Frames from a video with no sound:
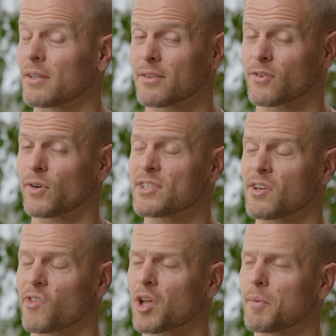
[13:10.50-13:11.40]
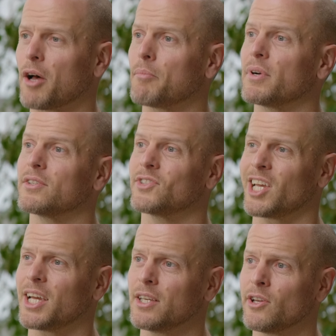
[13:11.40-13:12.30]
this is crazy to think about, but
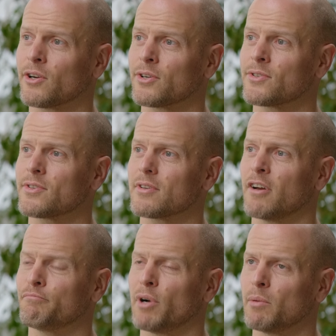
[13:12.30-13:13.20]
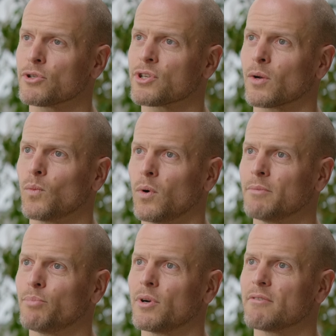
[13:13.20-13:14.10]
10 years of publishing
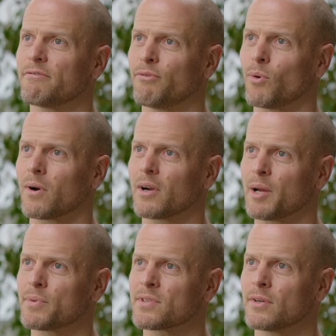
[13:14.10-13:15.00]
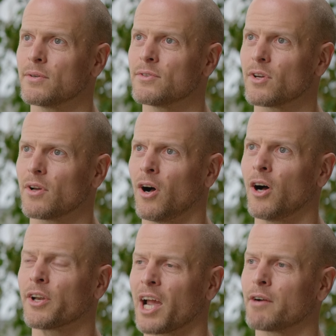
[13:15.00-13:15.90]
1.4 episodes
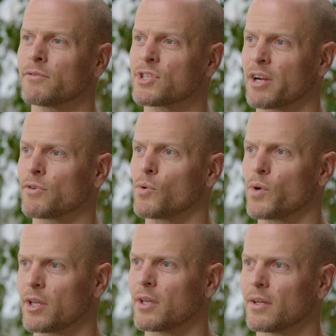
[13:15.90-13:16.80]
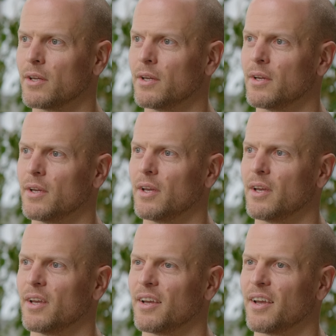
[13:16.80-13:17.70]
on average every week. Nice.
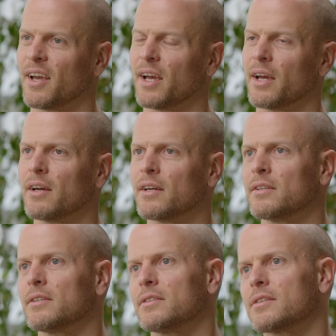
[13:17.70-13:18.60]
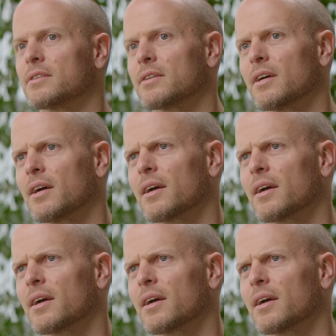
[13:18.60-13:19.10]
And